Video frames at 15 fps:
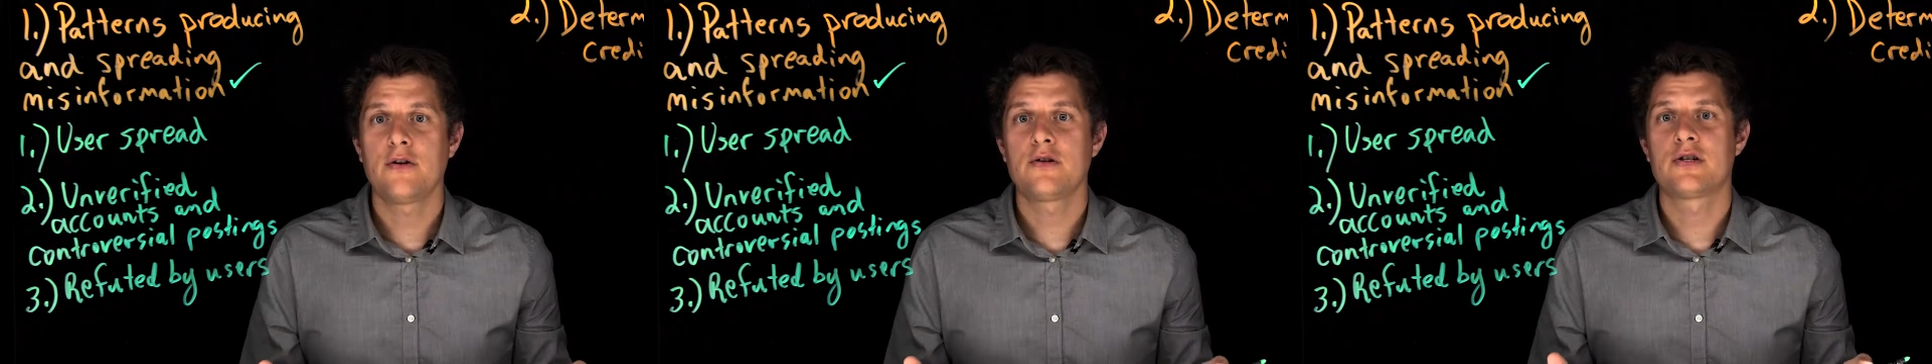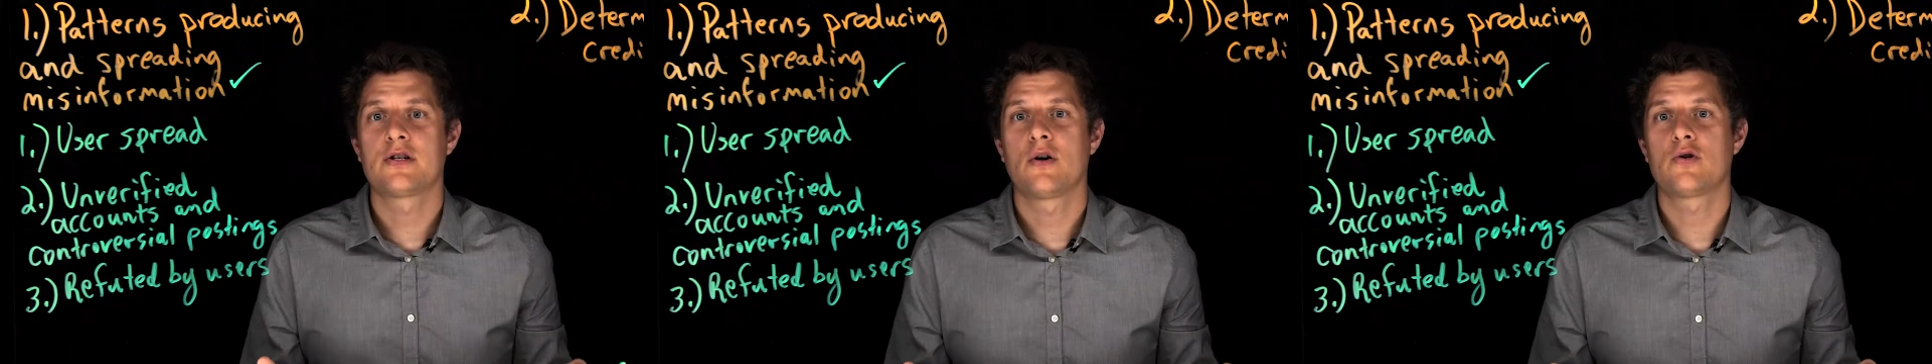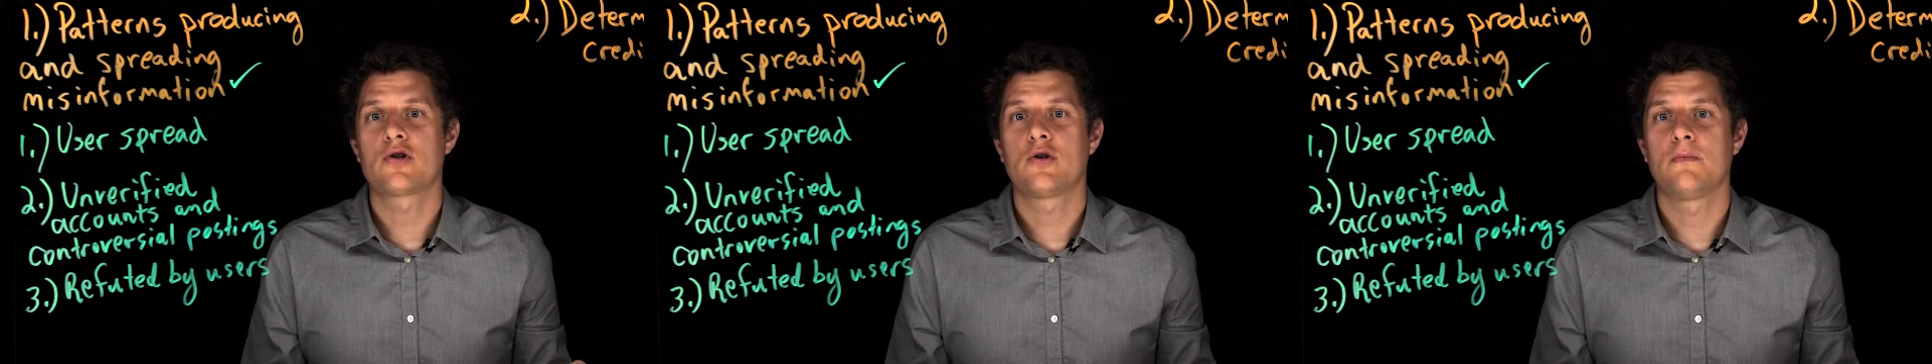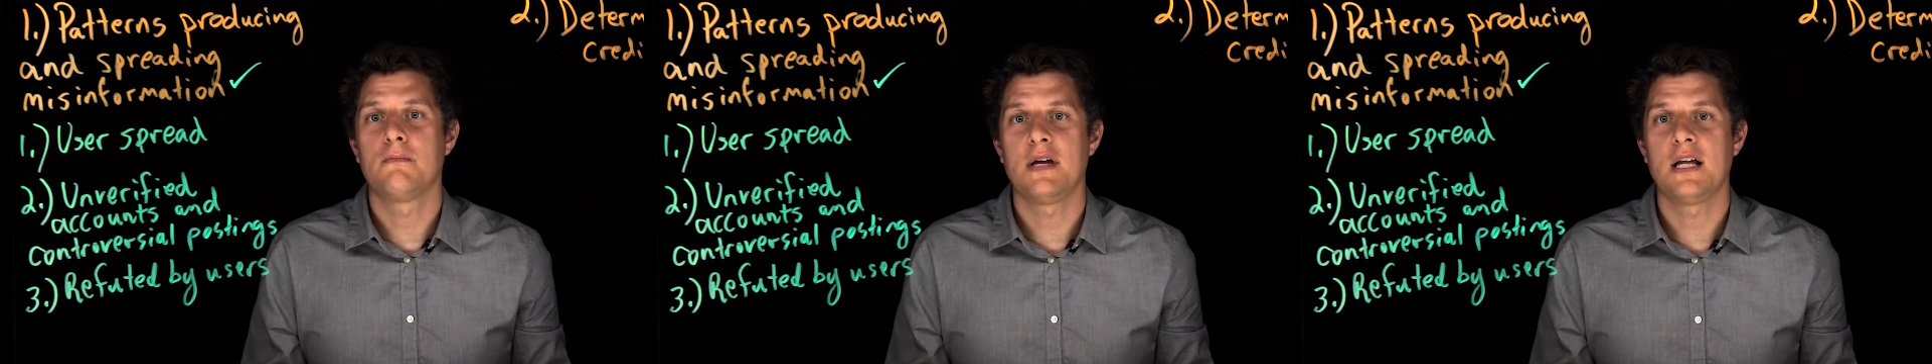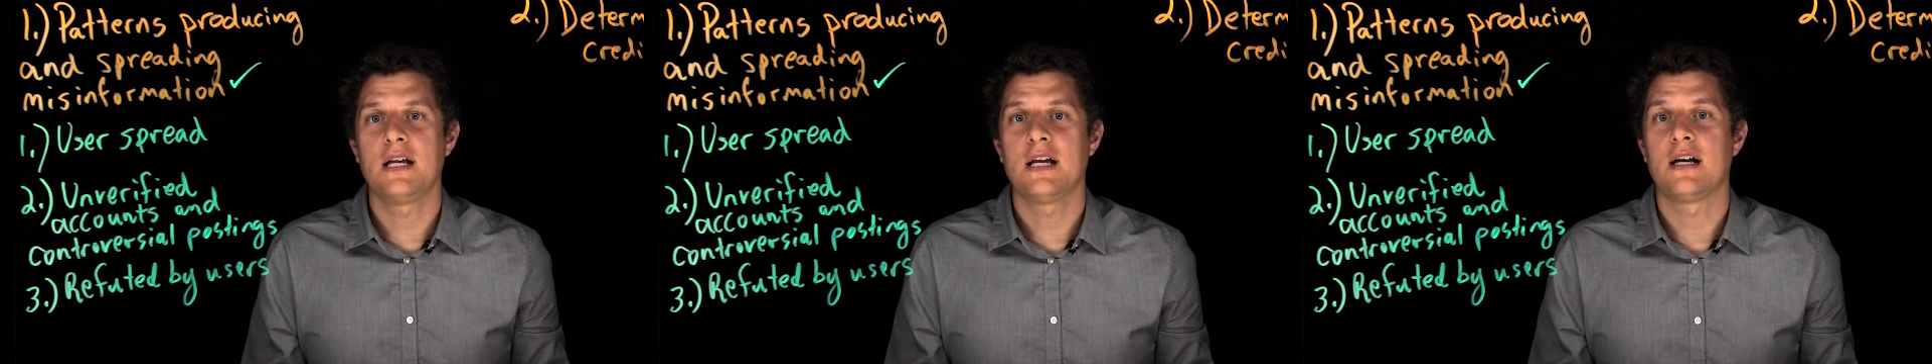social
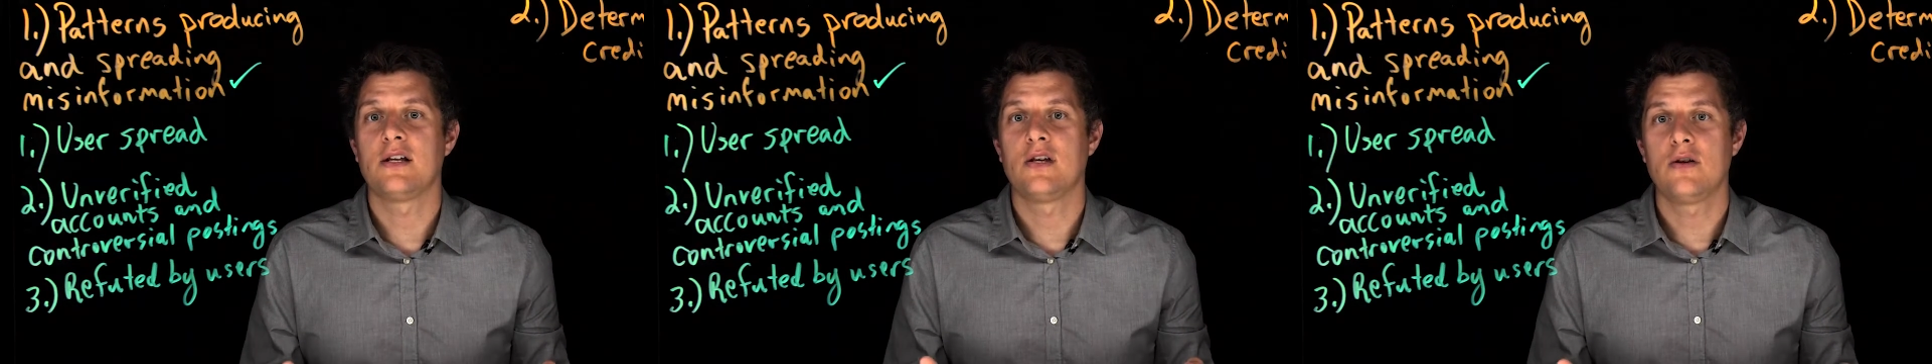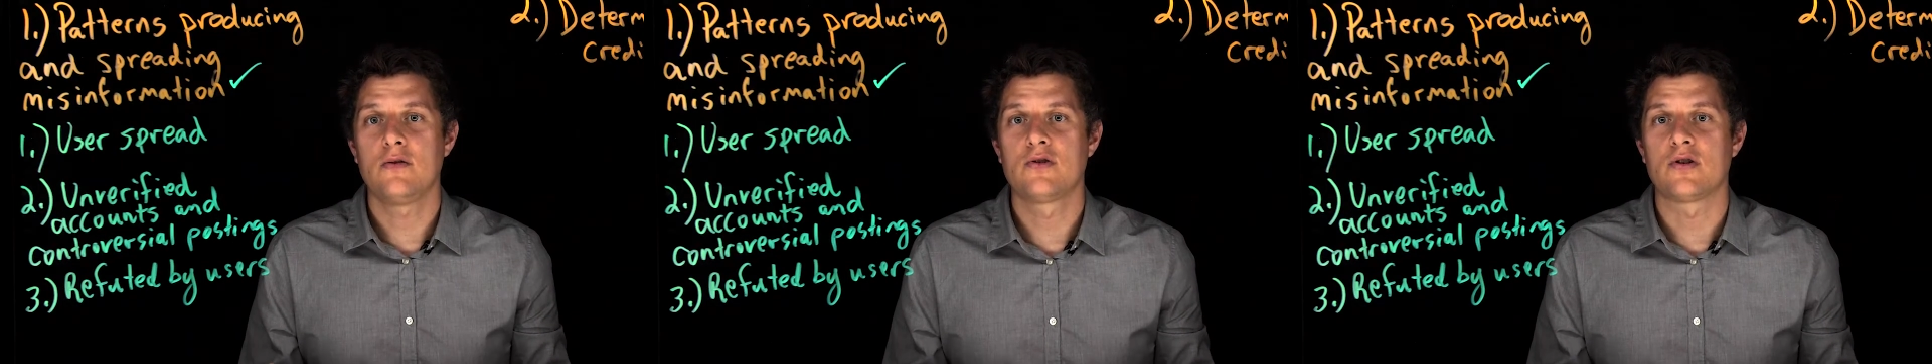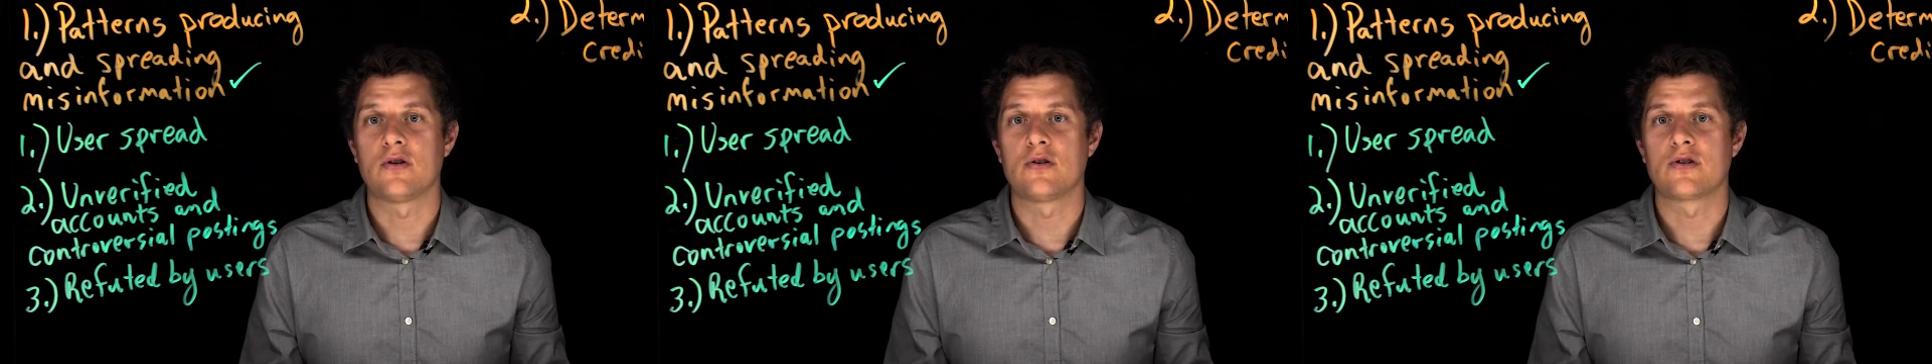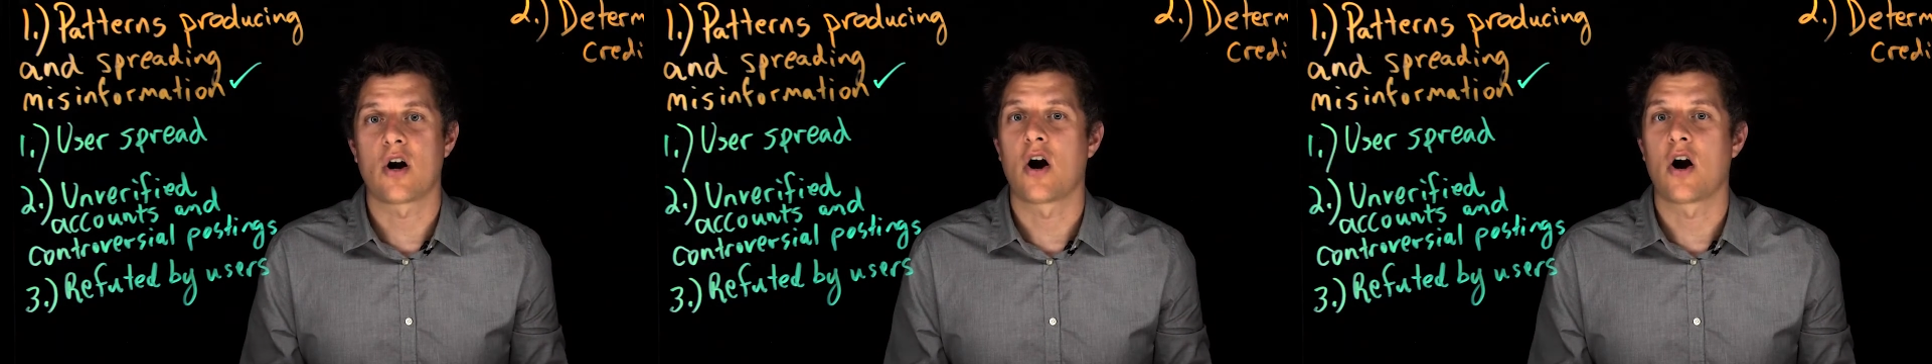media users